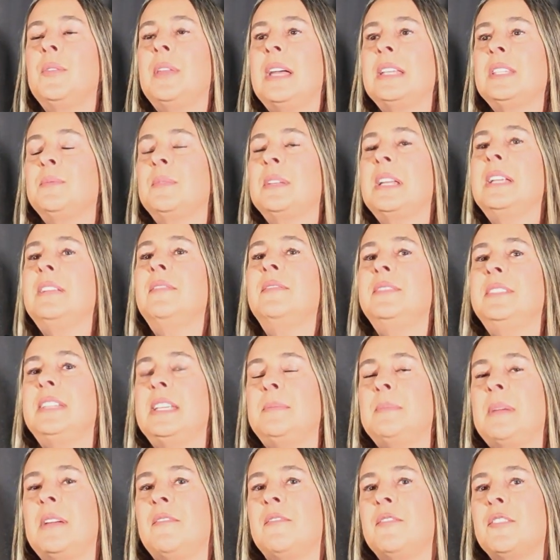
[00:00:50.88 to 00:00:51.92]
when I did
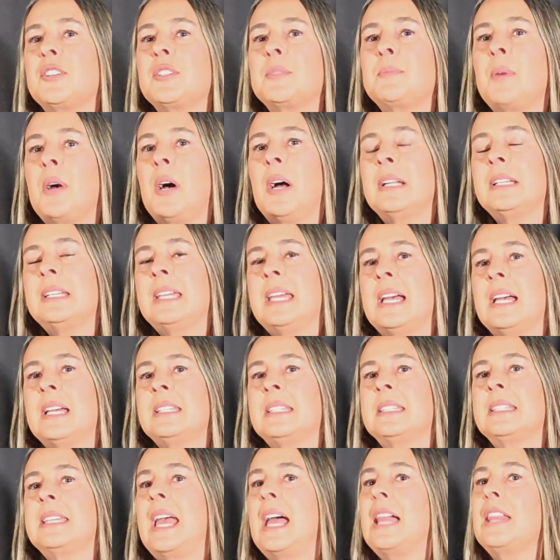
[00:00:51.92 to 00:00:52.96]
my first
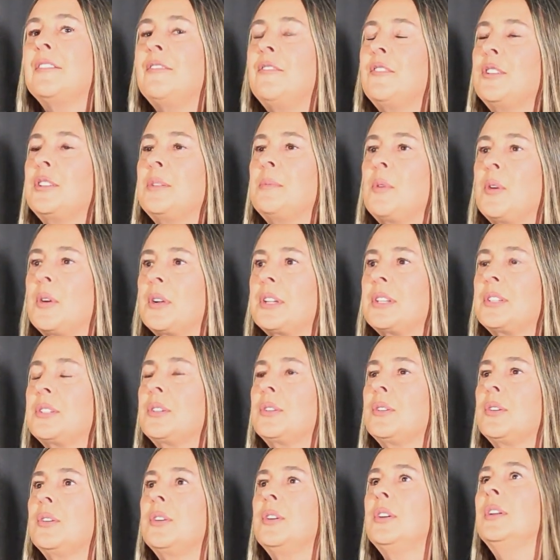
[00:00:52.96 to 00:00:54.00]
podcast, California Mortgage
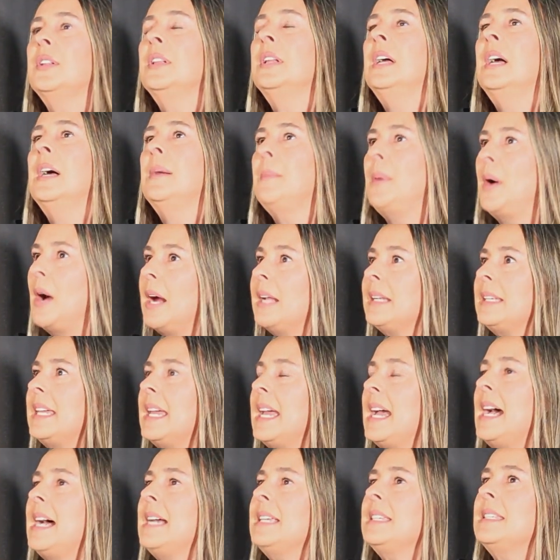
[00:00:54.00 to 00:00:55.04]
Girl
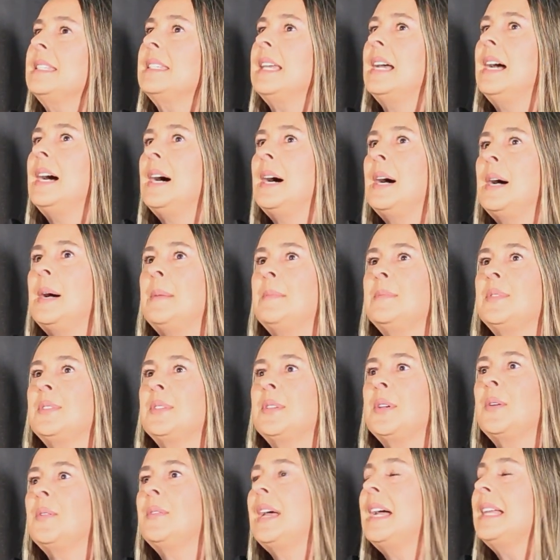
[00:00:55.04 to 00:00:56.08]
podcast.
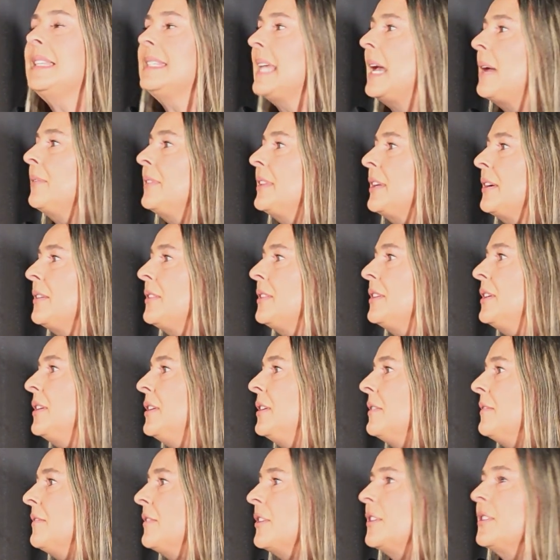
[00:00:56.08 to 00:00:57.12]
So that's out there in the
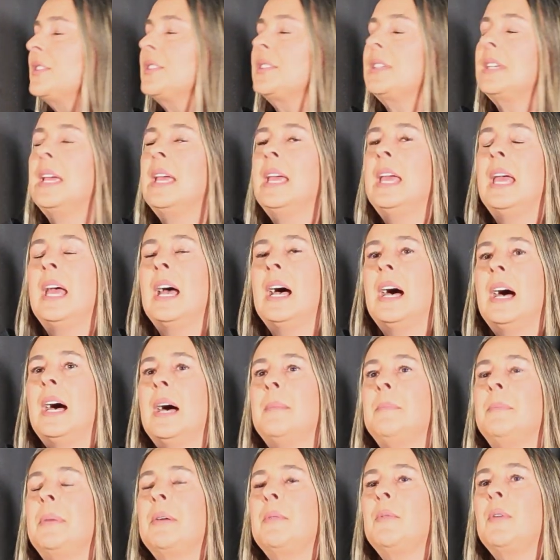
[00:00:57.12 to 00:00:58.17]
universe.
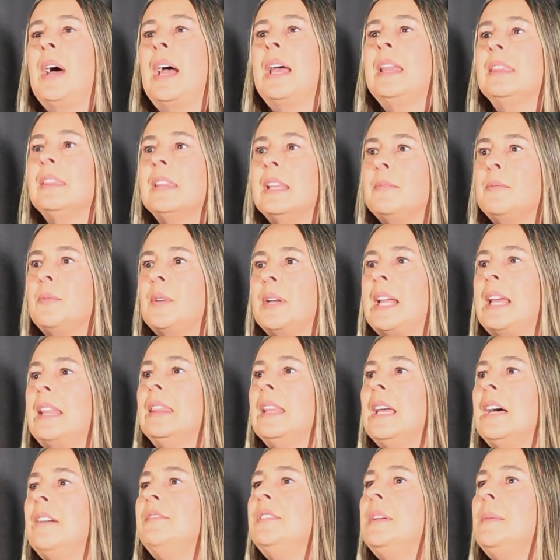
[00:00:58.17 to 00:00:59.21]
But what I
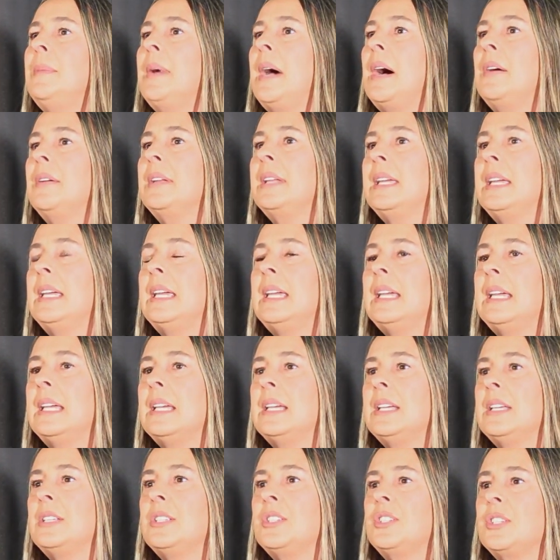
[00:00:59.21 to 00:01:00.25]
loved about it
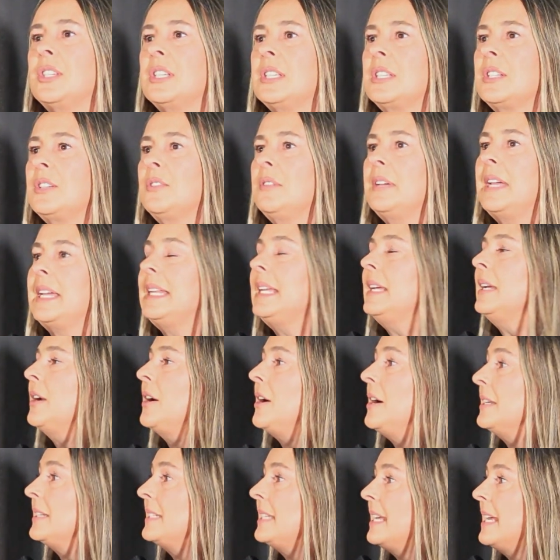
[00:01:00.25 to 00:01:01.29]
is just creating
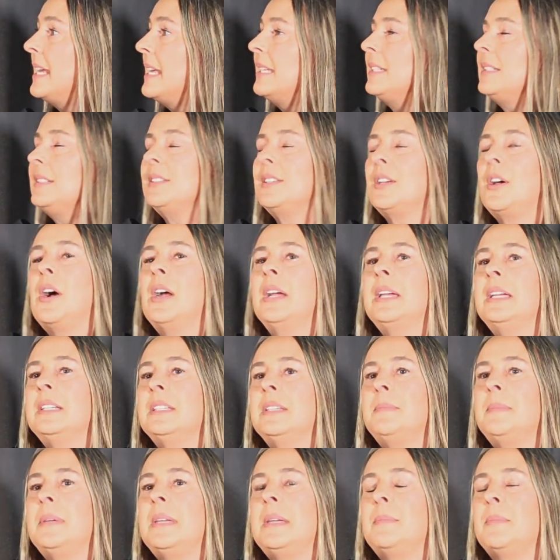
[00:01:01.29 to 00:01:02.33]
content, talking to
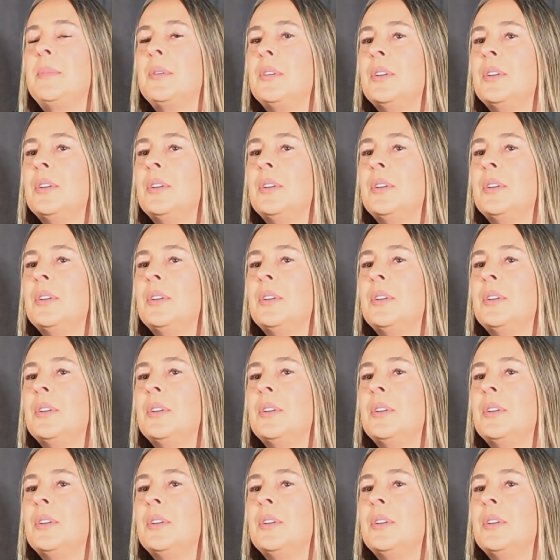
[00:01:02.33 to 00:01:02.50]
people,